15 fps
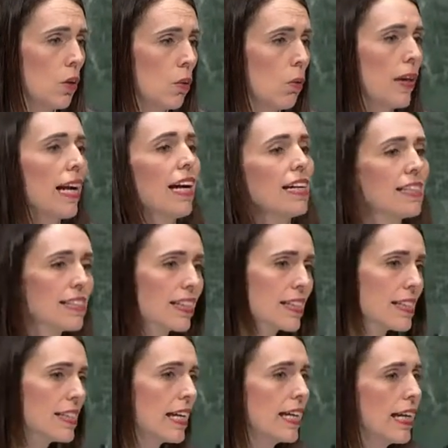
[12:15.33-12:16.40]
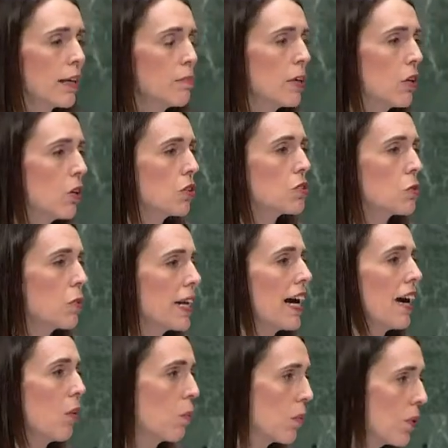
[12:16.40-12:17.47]
We are succeeding because we
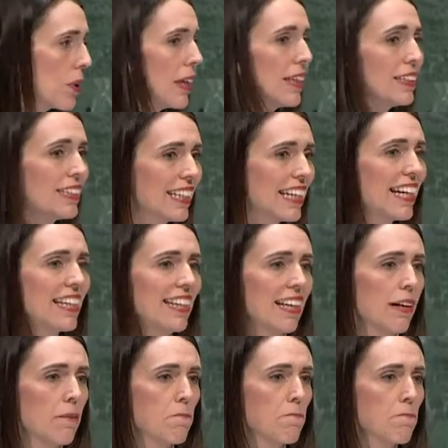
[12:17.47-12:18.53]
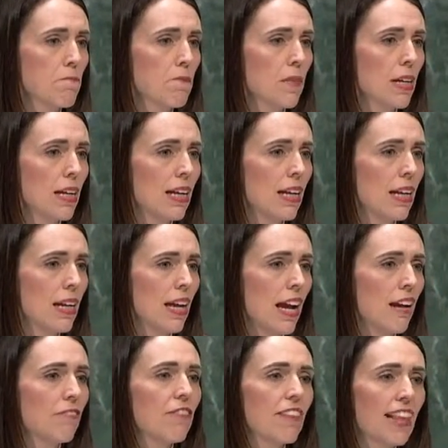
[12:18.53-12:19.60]
are working together.
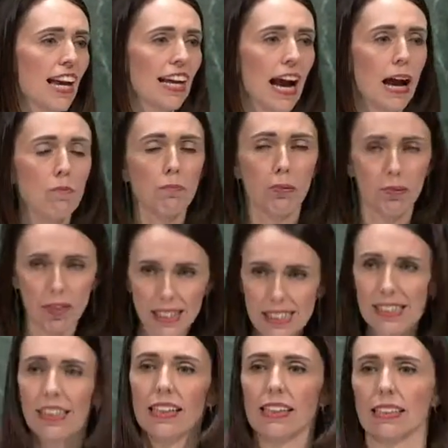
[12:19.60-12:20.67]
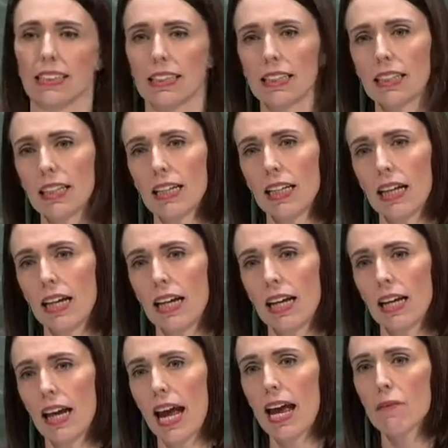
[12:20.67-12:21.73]
And for that unprecedented
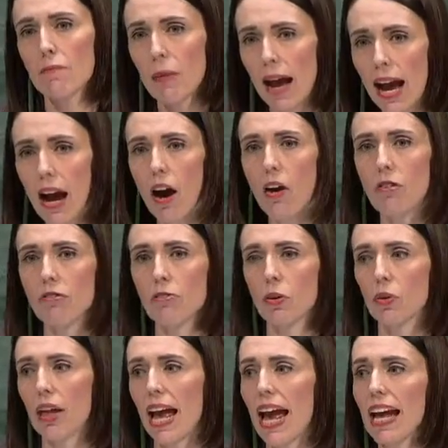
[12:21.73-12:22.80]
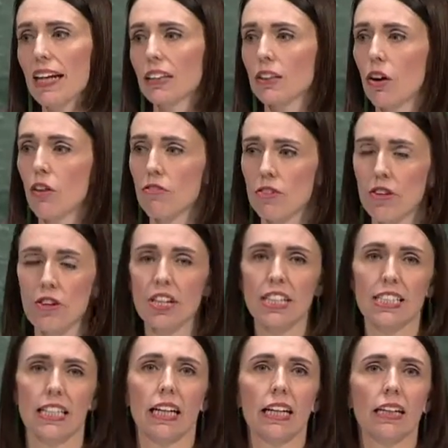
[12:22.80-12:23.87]
and powerful act of
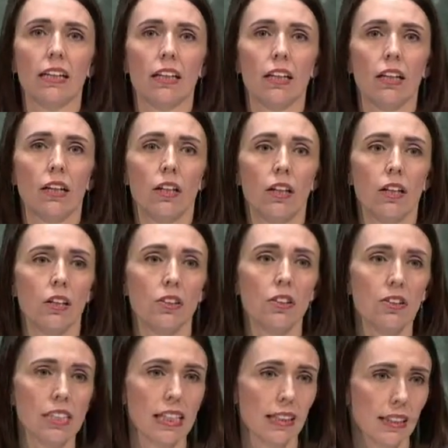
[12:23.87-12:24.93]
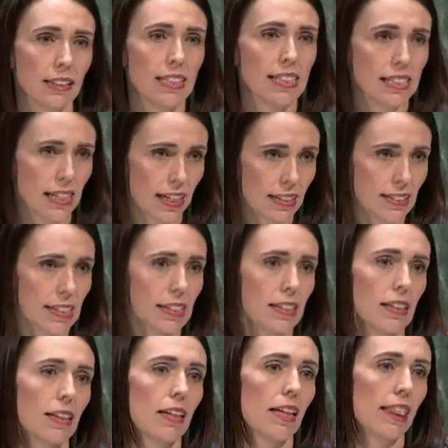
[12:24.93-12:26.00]
unity, New Zealand
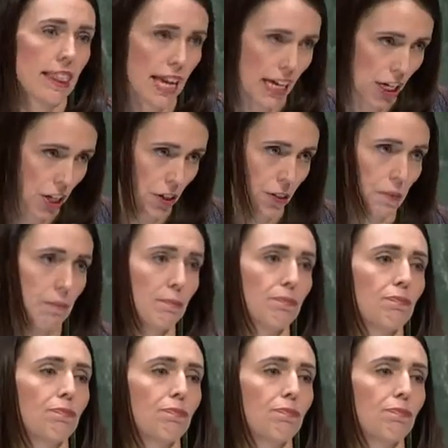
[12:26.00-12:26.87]
says thank you.